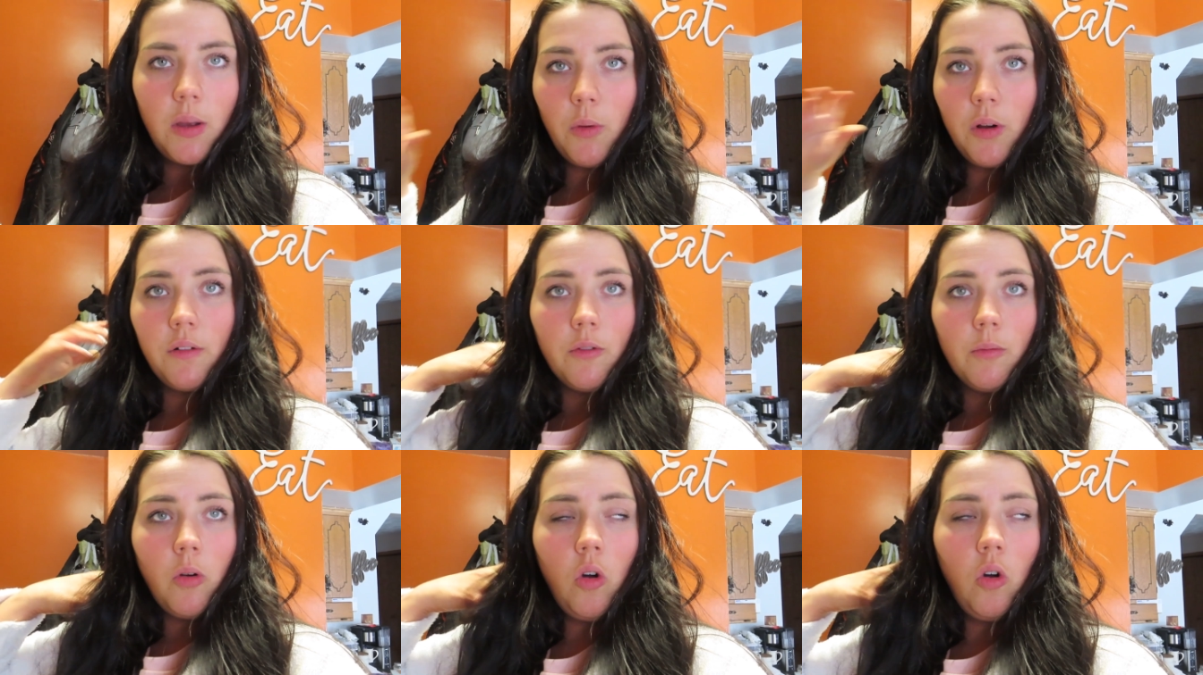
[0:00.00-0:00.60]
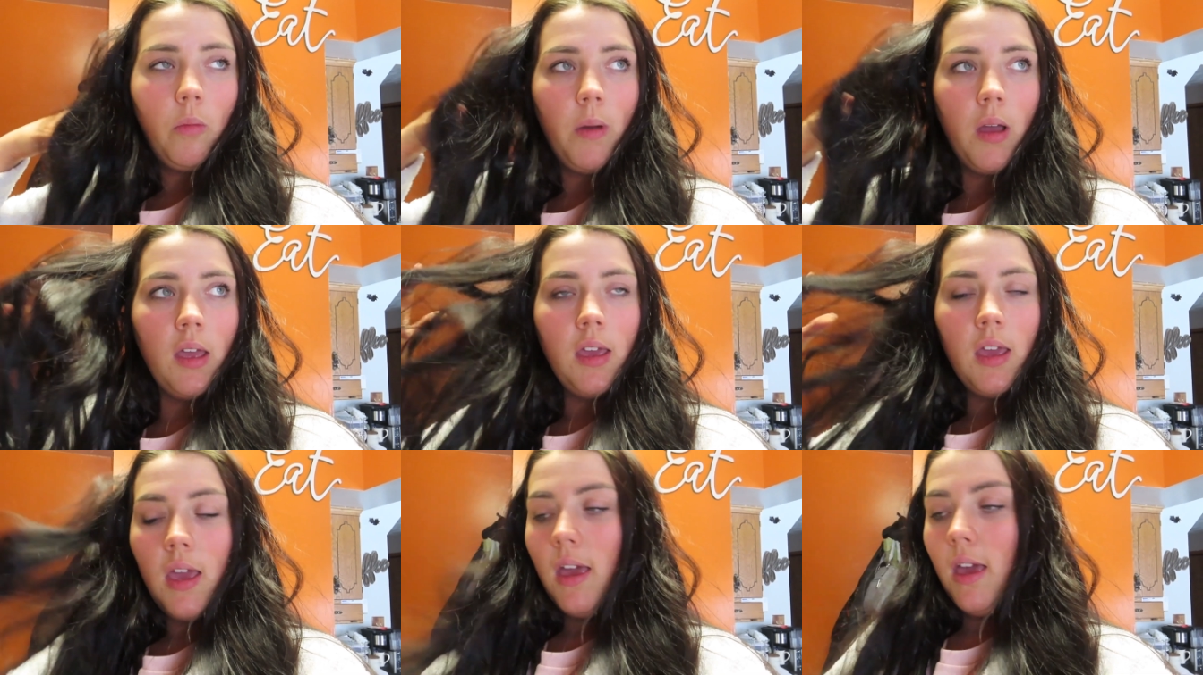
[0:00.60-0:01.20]
I work from home,
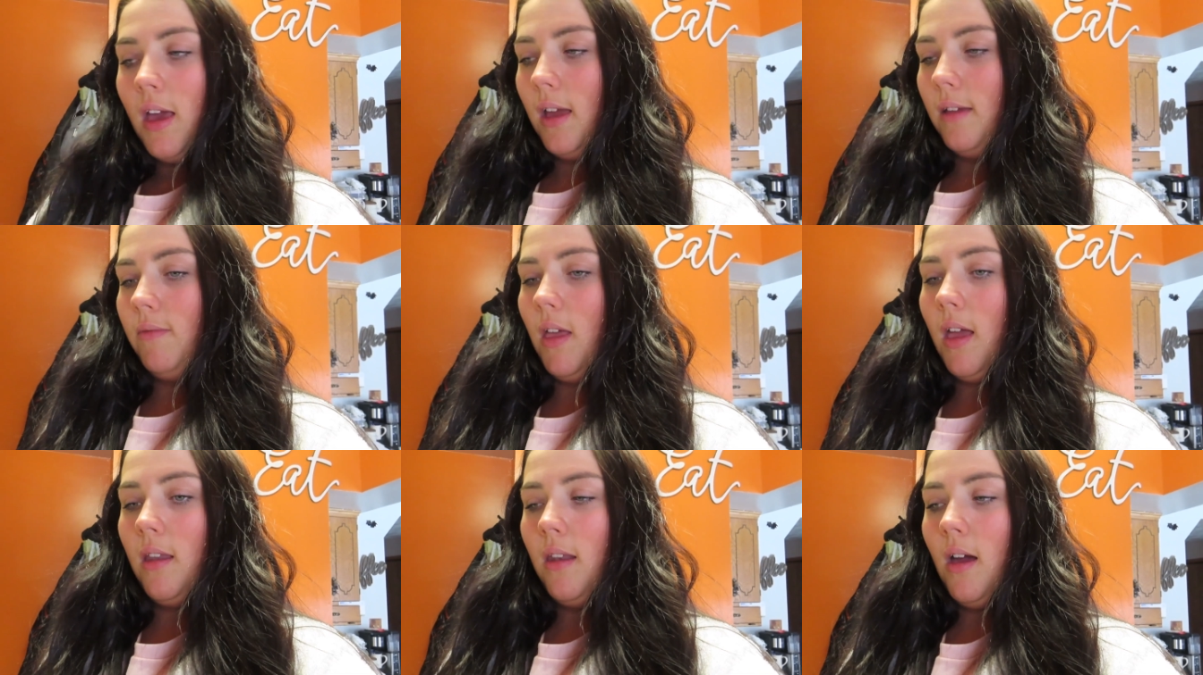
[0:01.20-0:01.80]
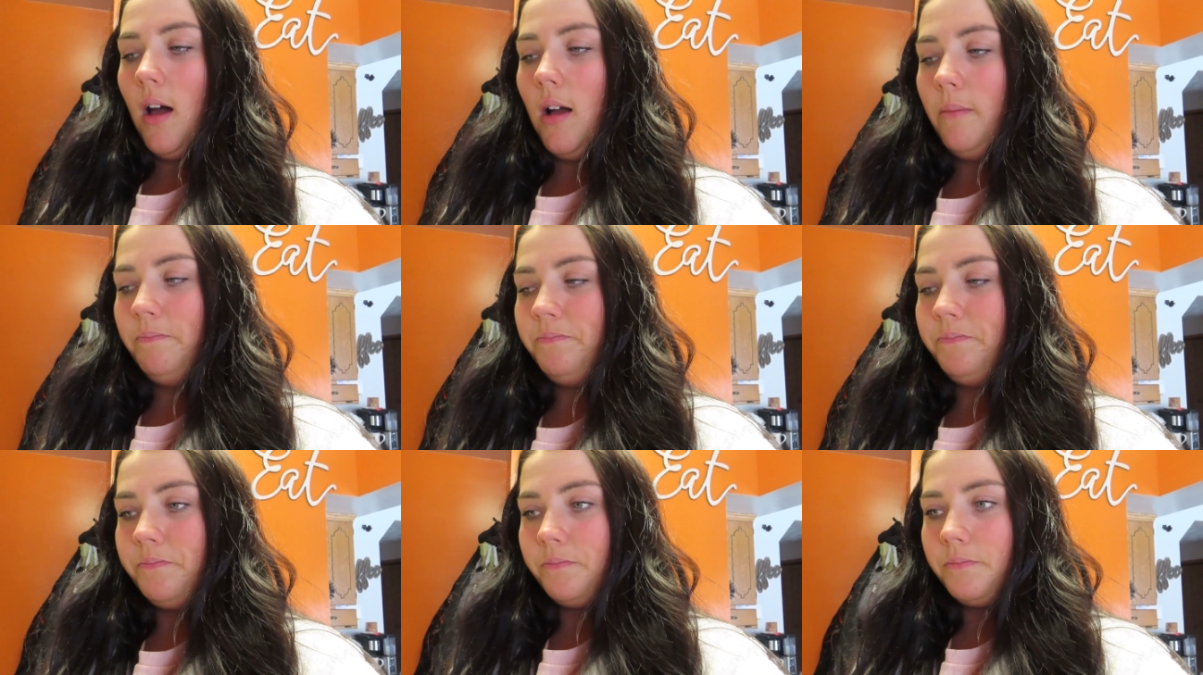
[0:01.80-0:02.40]
and then
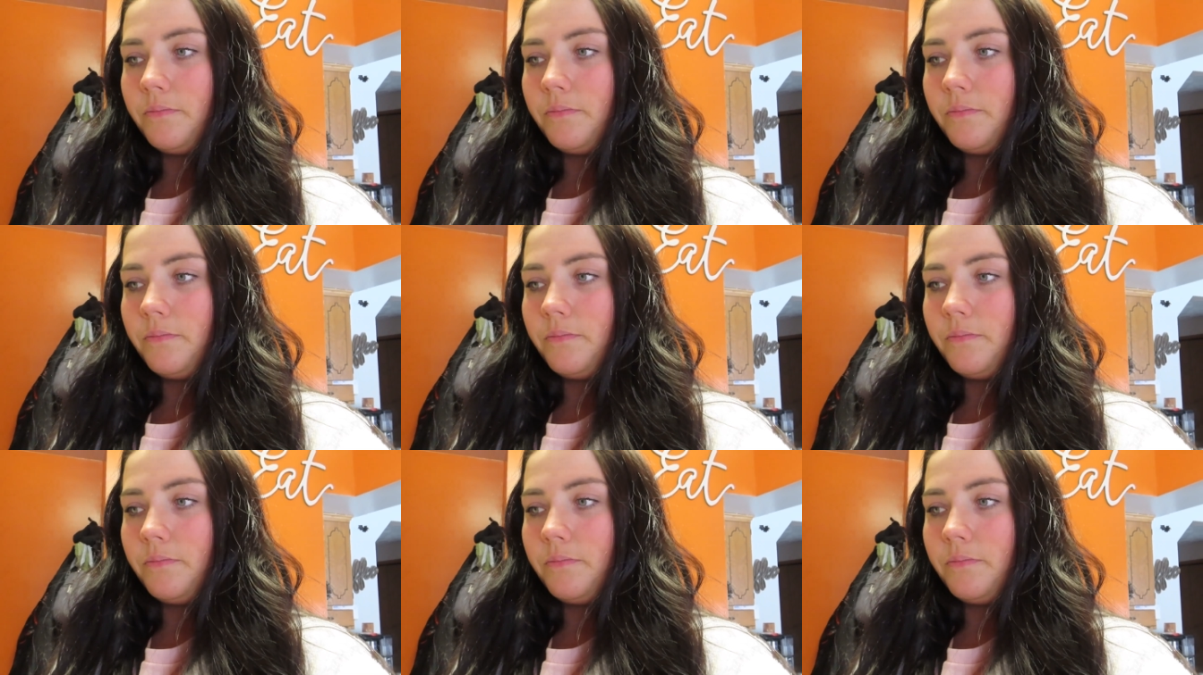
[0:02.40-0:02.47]
um,